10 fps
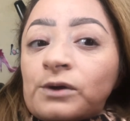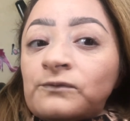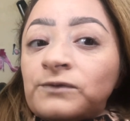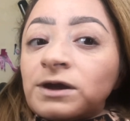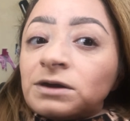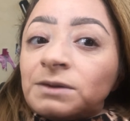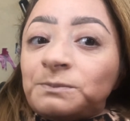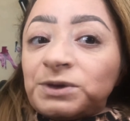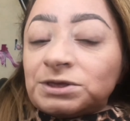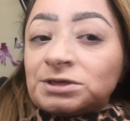very
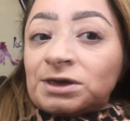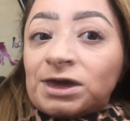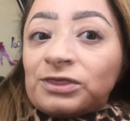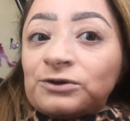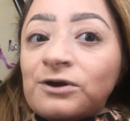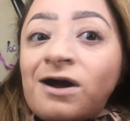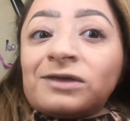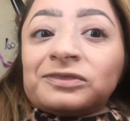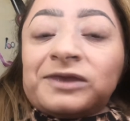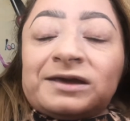put together
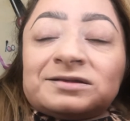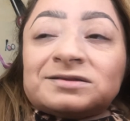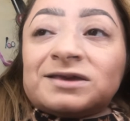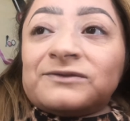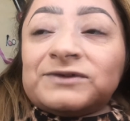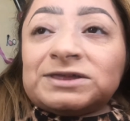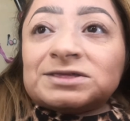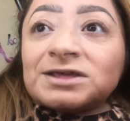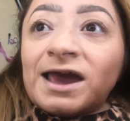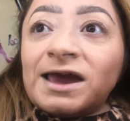on Thanksgiving
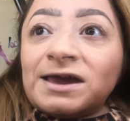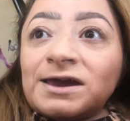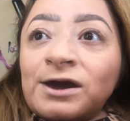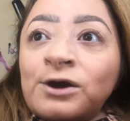Day